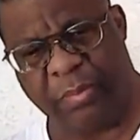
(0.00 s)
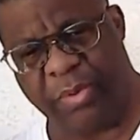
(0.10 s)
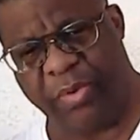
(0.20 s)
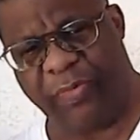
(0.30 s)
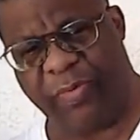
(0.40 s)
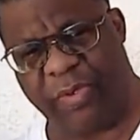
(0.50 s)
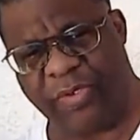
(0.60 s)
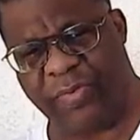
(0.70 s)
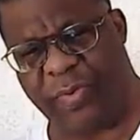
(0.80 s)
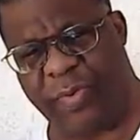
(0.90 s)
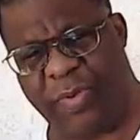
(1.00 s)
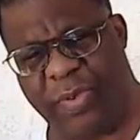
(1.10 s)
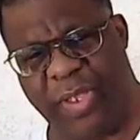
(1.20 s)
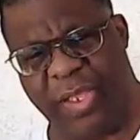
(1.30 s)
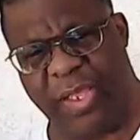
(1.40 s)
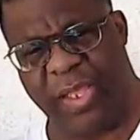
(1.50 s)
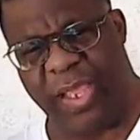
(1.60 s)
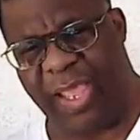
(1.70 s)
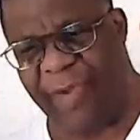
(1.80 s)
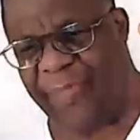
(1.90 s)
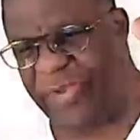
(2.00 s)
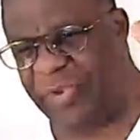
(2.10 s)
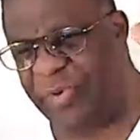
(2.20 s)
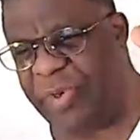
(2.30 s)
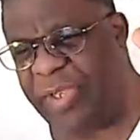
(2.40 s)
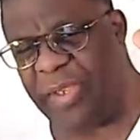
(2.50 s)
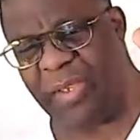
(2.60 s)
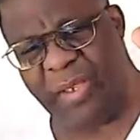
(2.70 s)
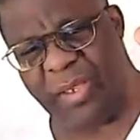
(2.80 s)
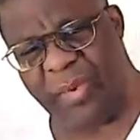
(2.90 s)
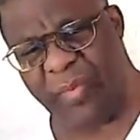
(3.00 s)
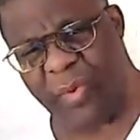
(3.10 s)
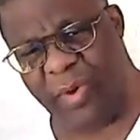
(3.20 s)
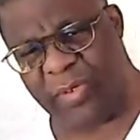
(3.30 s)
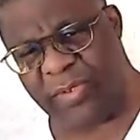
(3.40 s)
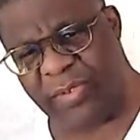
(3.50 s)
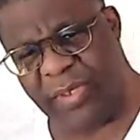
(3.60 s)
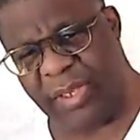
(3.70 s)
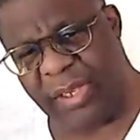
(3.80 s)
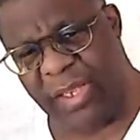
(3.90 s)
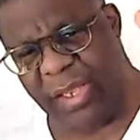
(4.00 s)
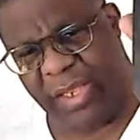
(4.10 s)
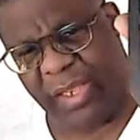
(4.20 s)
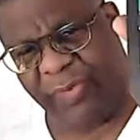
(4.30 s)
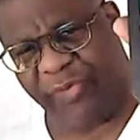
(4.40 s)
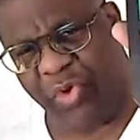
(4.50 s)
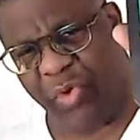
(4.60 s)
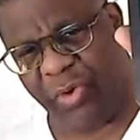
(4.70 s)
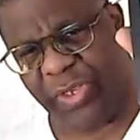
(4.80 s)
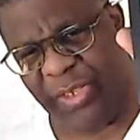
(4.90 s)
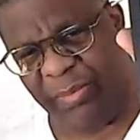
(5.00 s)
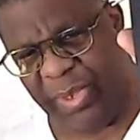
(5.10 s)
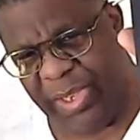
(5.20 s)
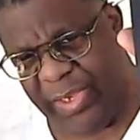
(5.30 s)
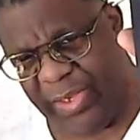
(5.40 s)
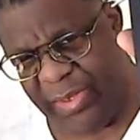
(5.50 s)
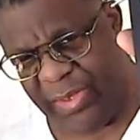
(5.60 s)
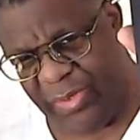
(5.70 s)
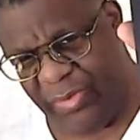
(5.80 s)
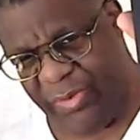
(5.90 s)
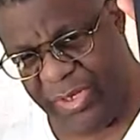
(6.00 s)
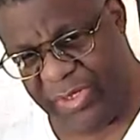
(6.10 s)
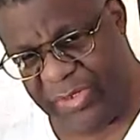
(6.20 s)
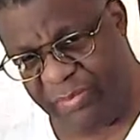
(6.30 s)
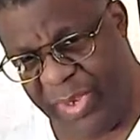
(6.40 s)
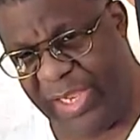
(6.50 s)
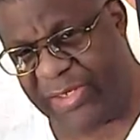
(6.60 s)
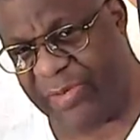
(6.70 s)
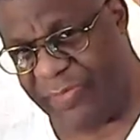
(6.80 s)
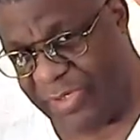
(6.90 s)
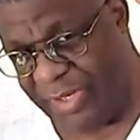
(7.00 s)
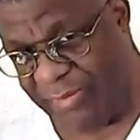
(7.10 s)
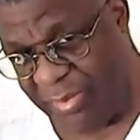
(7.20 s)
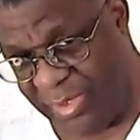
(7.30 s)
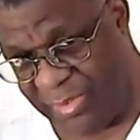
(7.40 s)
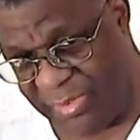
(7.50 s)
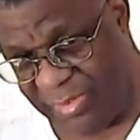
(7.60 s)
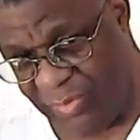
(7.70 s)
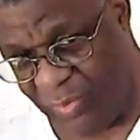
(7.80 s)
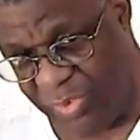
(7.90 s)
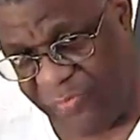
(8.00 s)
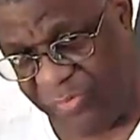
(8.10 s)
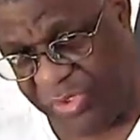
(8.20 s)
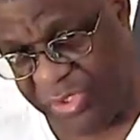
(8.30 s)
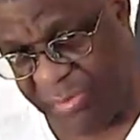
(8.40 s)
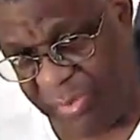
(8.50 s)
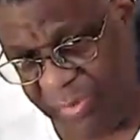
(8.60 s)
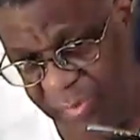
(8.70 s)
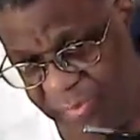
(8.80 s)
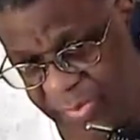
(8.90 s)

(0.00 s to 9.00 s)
Beautiful controller, heavy duty, it works. If you go on eBay, you can get this bastard for $10 with free shipping.